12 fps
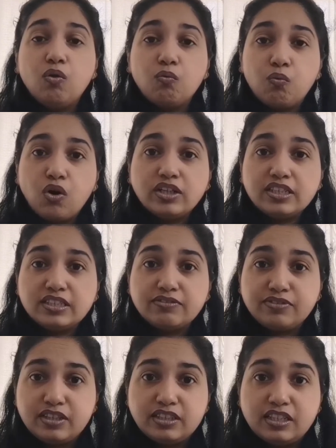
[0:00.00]
what is the
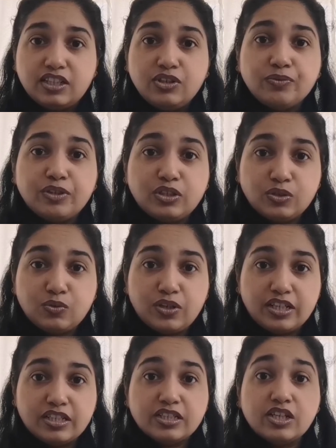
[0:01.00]
first thing you will do
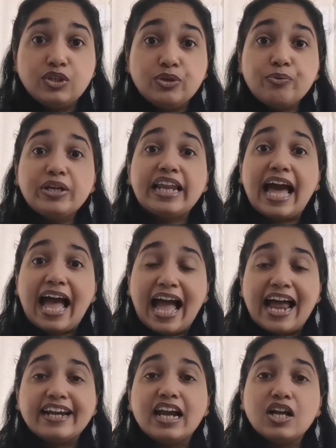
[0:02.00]
is you will
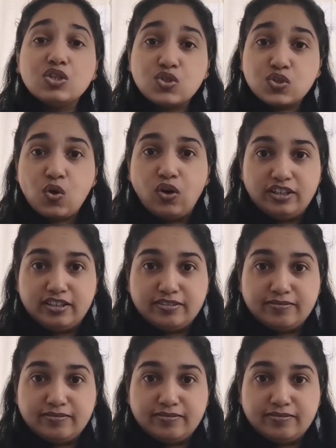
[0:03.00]
add salt.